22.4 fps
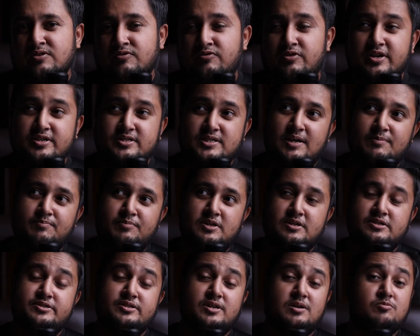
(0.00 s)
For
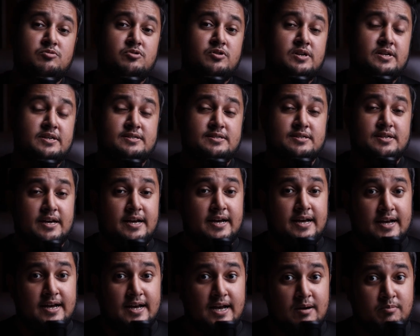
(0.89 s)
example, someone is
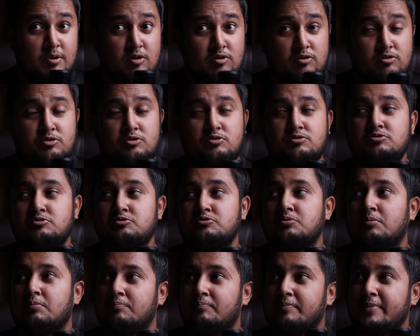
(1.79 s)
about
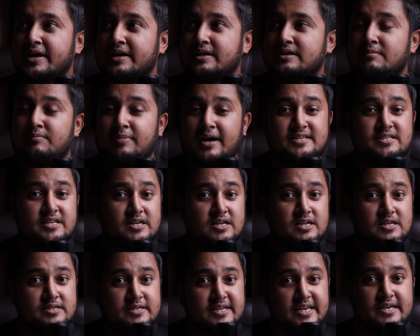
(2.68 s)
to make a
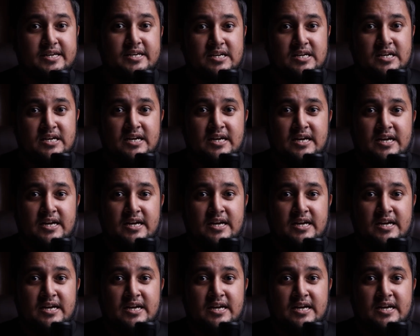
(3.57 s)
bicycle kick.